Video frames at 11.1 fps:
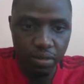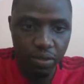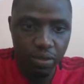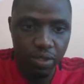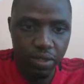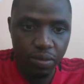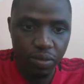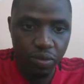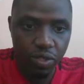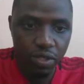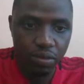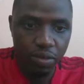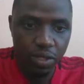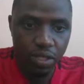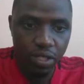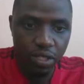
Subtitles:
because some users might